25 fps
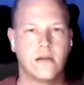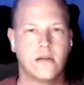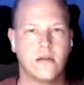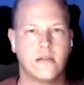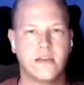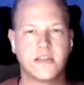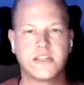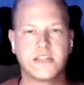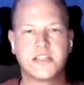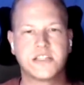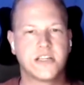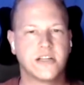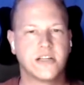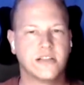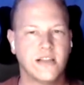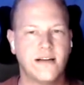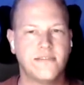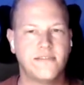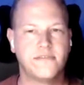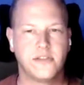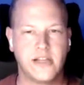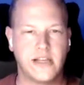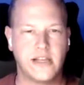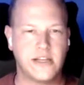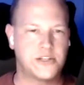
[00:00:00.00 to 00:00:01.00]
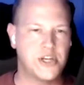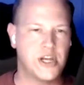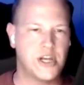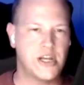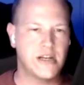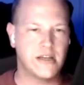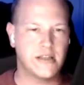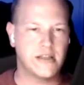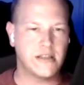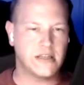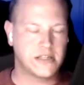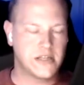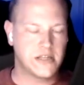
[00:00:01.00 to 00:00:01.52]
This is a lovely
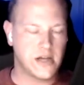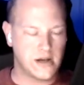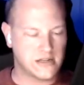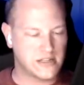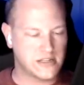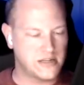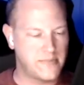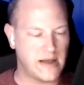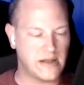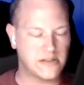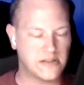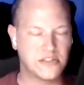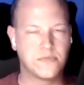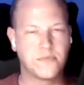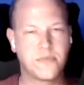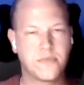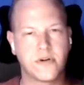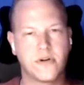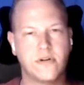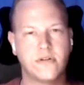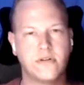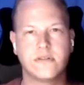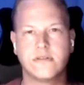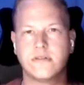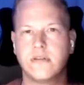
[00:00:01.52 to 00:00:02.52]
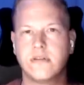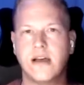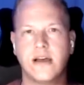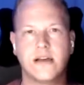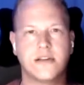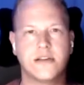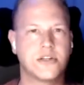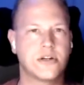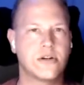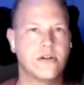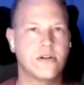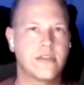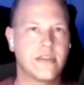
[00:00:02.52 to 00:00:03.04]
agenda that talks about some
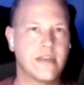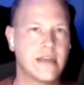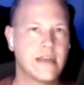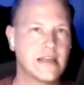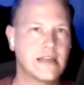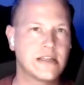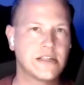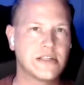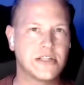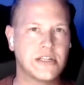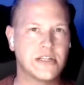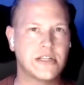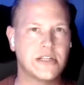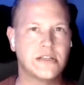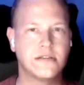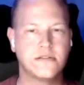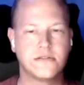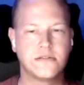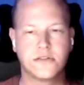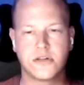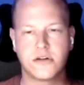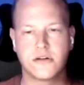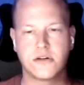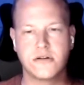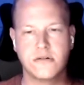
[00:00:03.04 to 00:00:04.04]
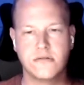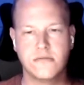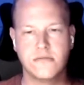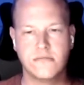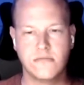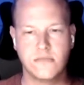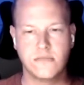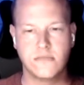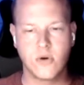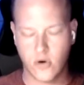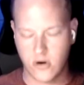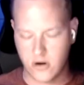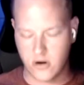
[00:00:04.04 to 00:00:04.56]
certain things in
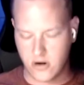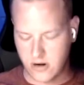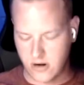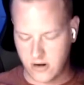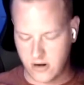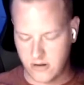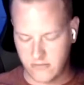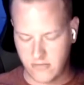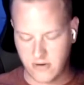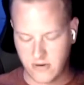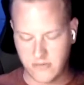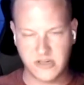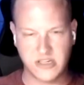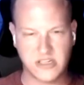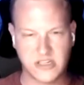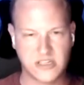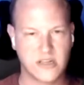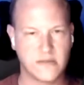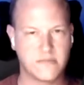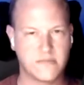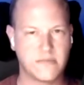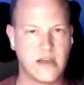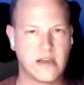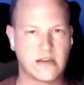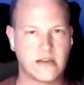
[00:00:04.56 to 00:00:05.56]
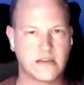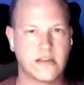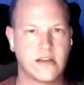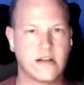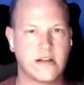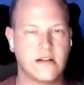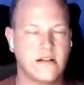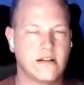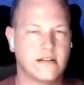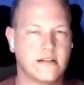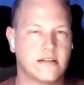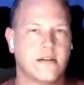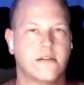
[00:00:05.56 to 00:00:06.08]
certain order, and I'm going to skip that because I don't
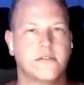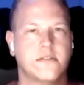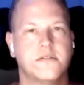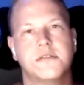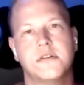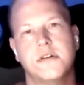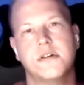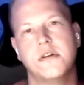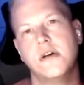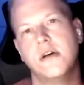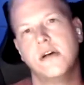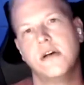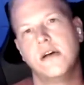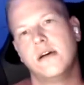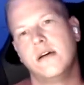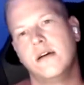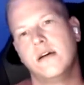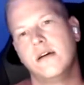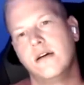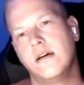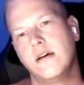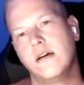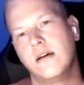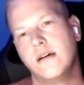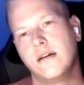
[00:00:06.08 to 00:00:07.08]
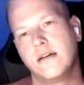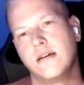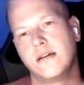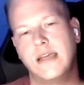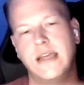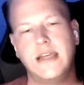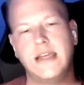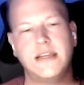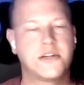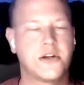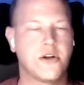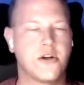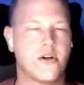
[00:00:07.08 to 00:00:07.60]
like those.
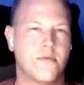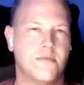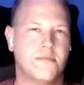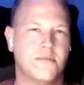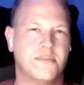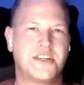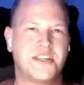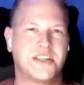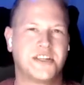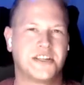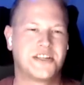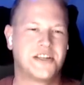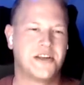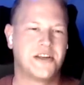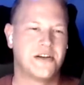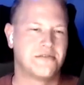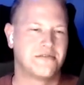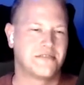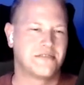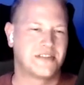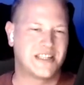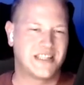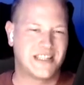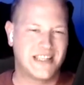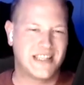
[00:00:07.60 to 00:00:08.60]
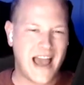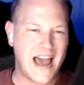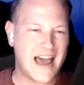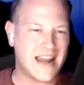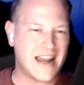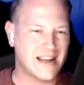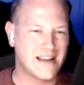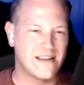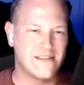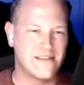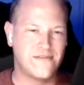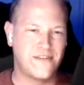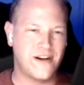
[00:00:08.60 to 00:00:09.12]
Key terms. So
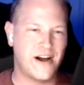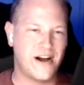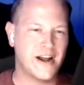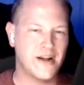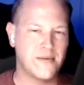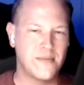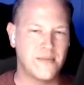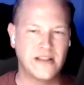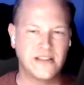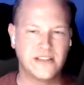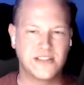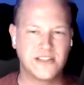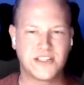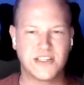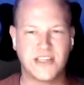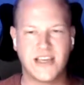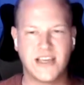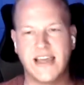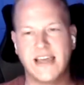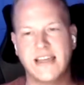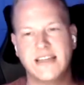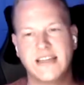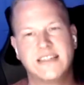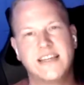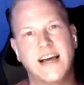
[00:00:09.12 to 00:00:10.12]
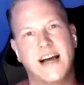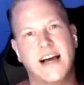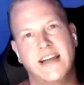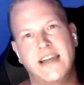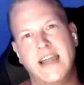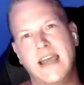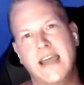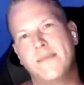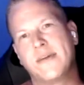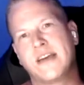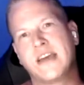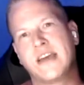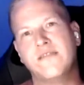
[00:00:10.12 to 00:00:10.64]
static environments and
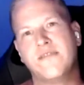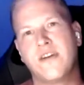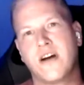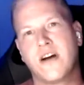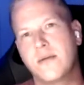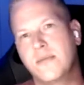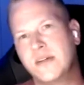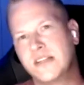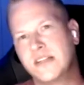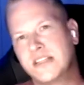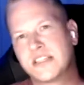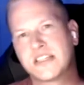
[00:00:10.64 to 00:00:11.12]
dynamic environments.